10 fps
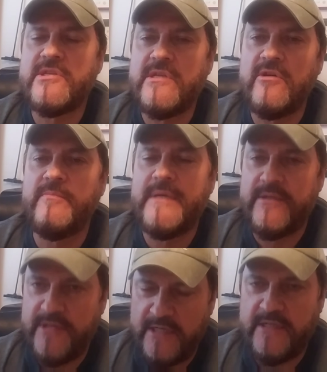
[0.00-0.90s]
still be
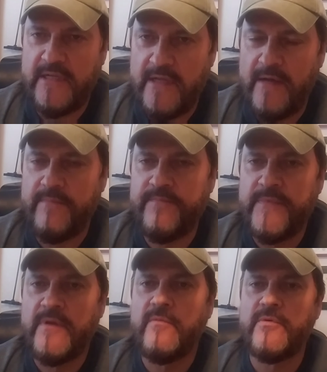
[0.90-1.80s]
assisting them
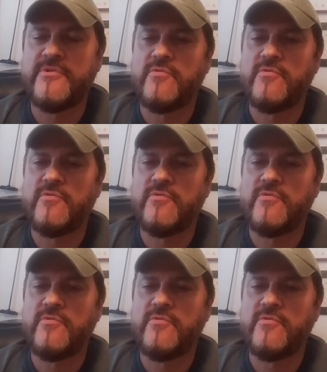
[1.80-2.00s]
with